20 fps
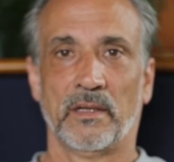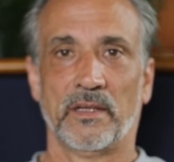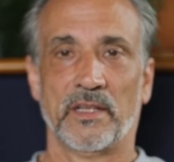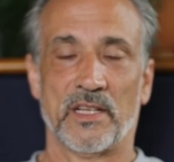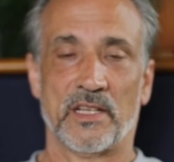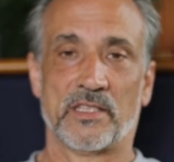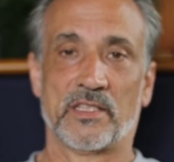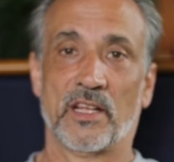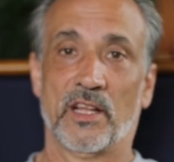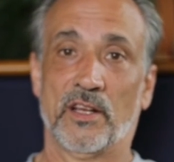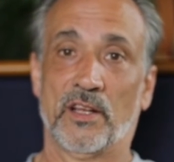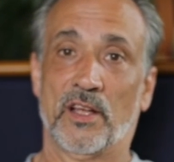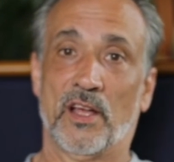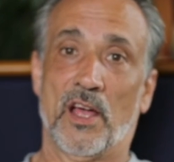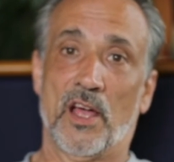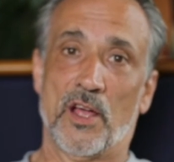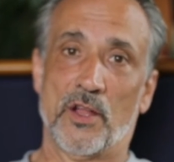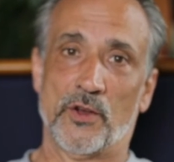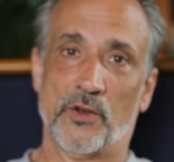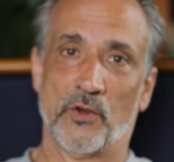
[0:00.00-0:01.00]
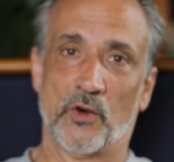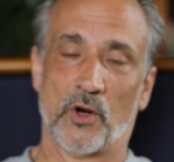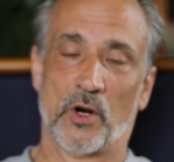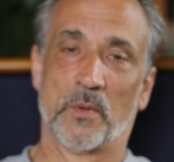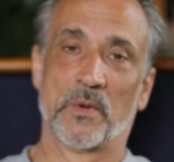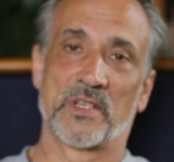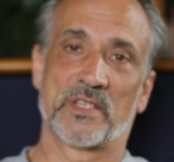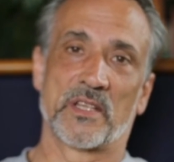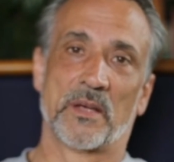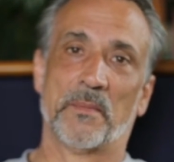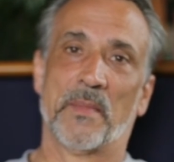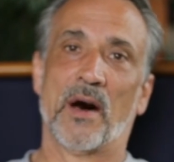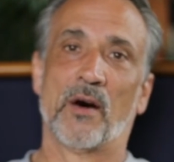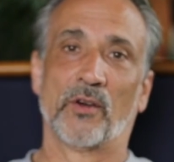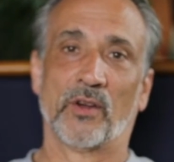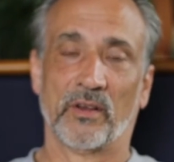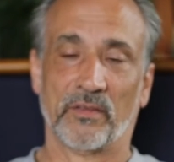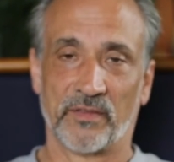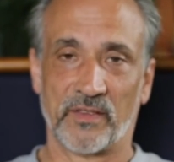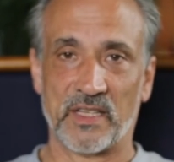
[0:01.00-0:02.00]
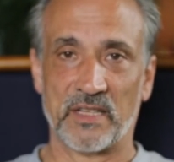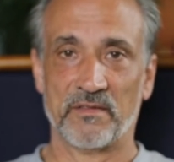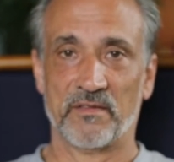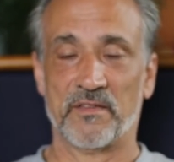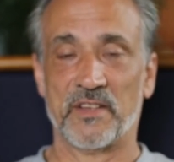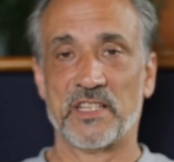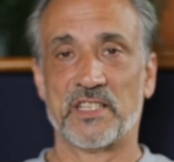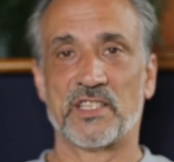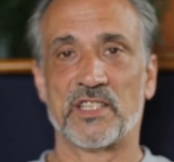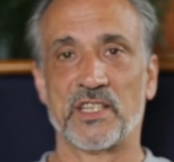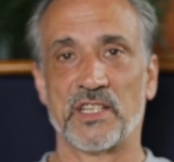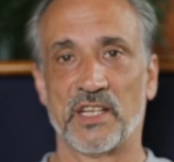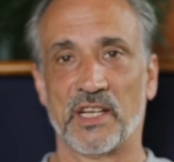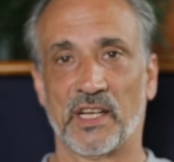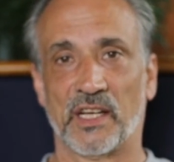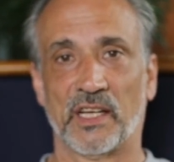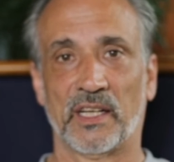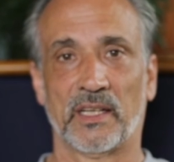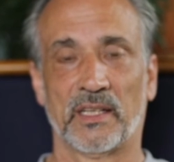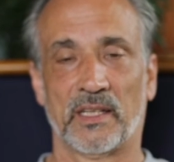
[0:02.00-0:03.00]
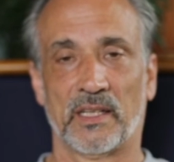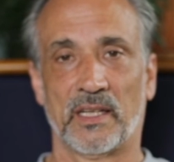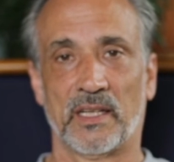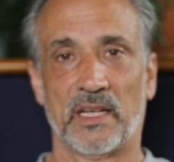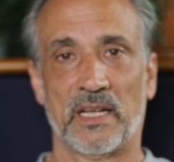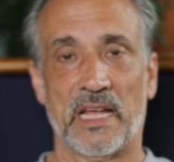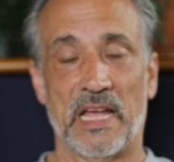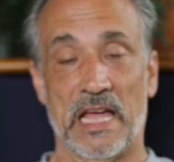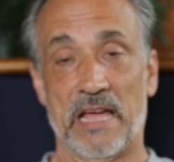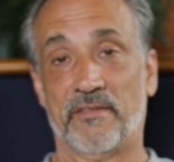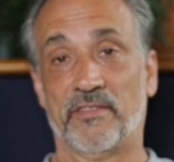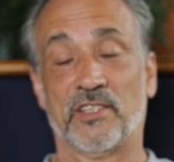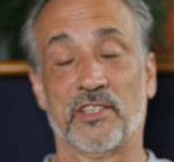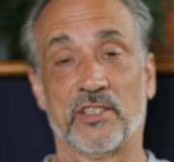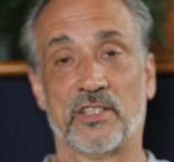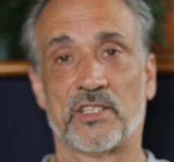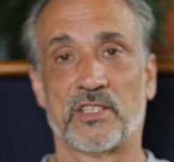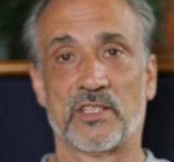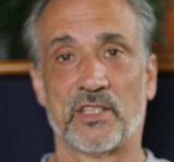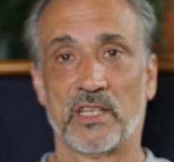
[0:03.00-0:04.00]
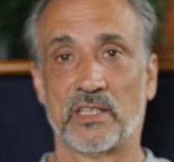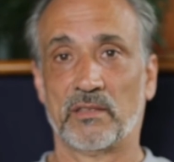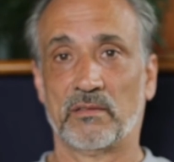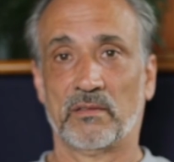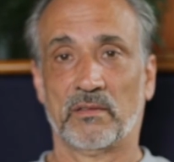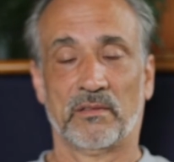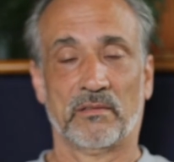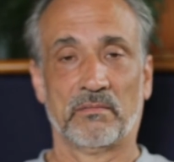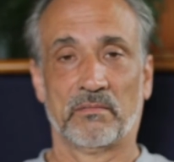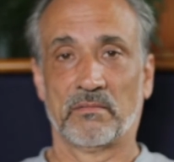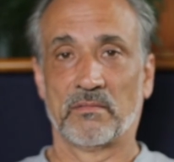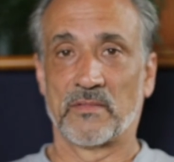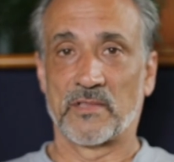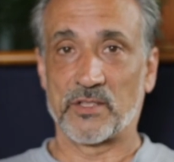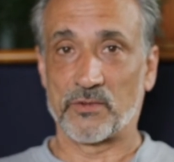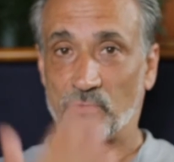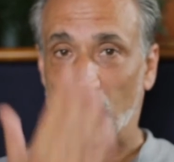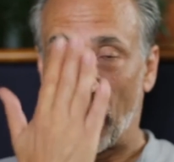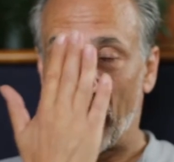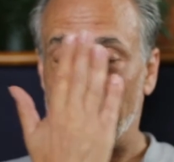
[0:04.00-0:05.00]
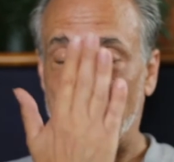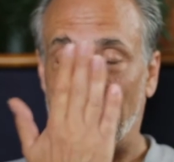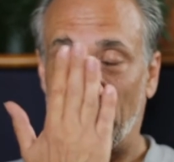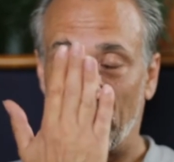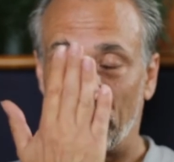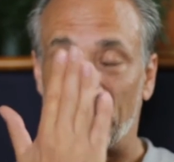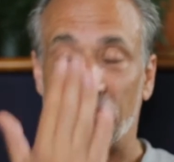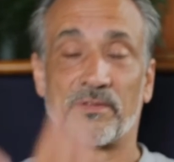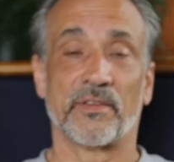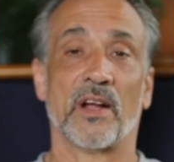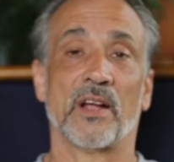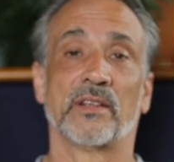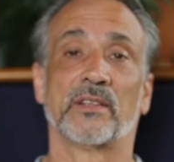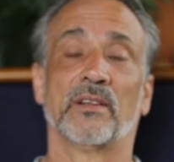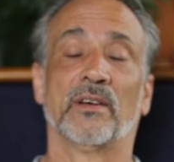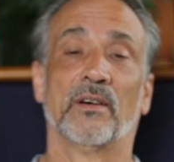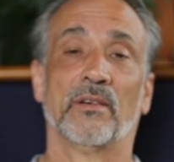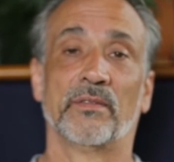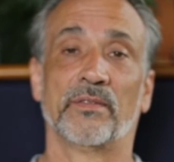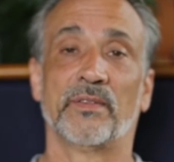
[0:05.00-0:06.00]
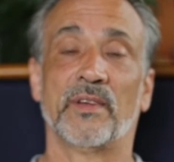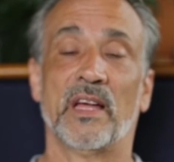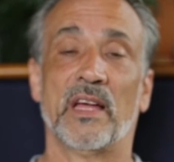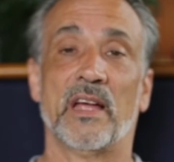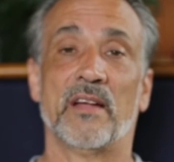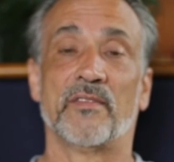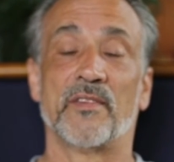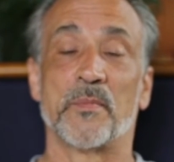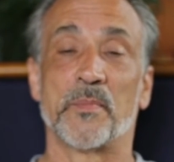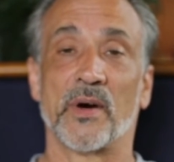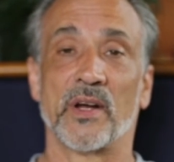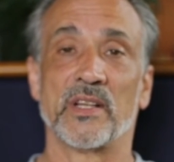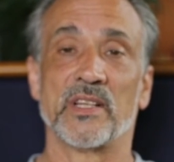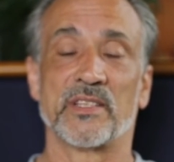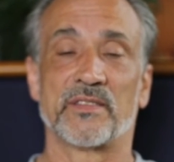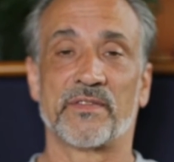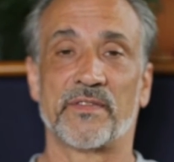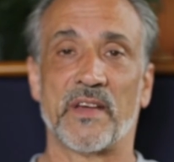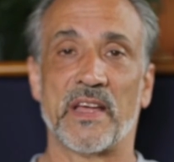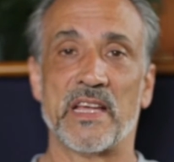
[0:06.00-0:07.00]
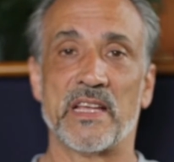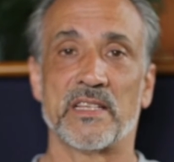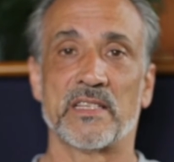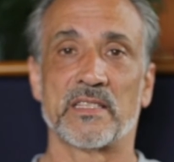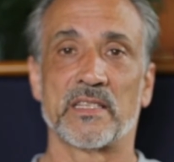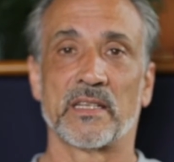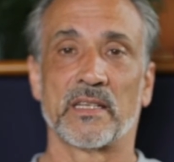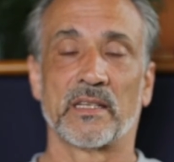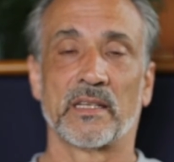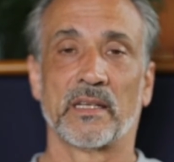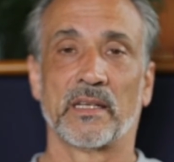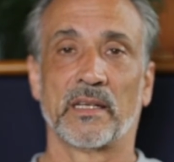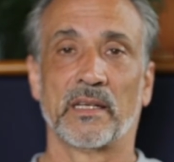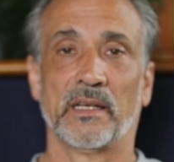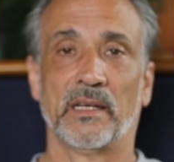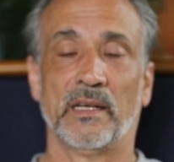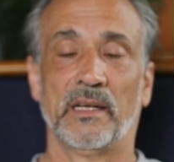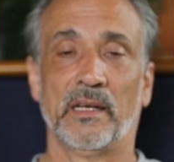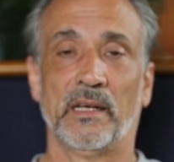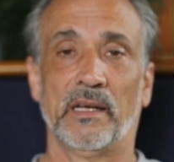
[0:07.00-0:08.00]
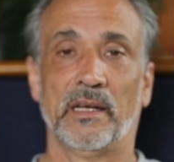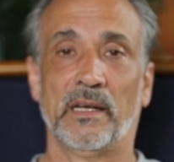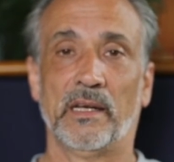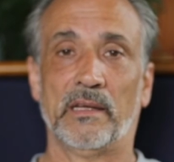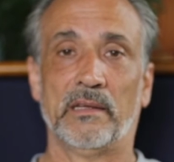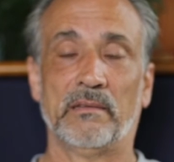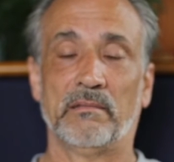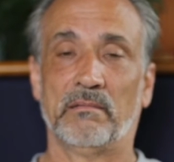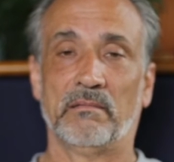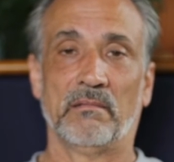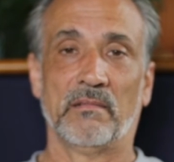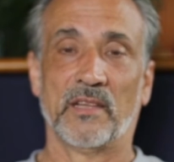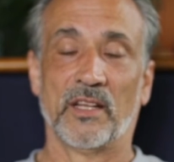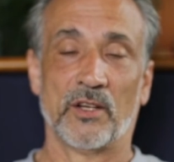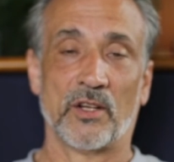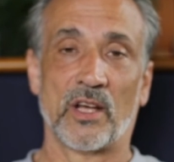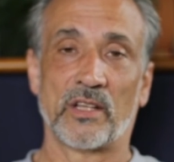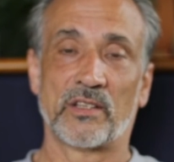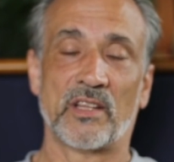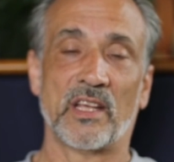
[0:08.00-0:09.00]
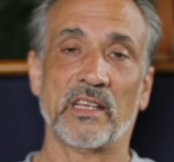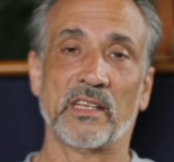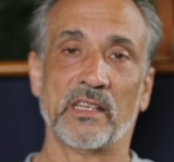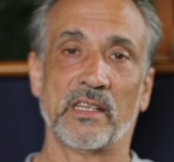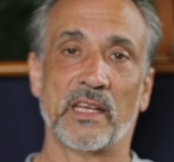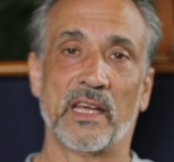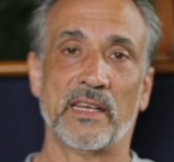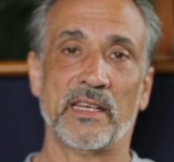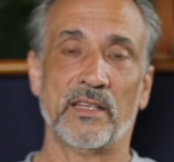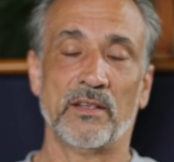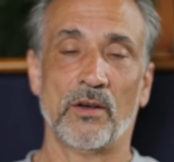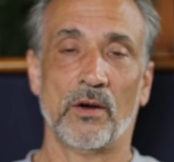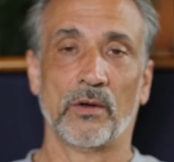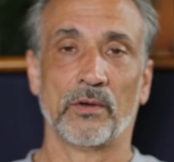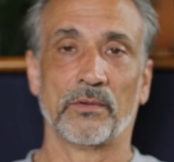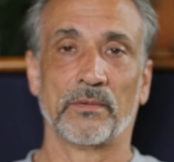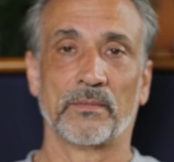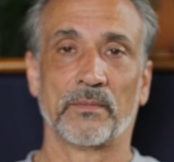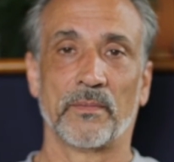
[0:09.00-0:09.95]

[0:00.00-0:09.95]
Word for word: there's an enormous amount of convincing evidence that's right in front of everybody's face, and they're not taking any no.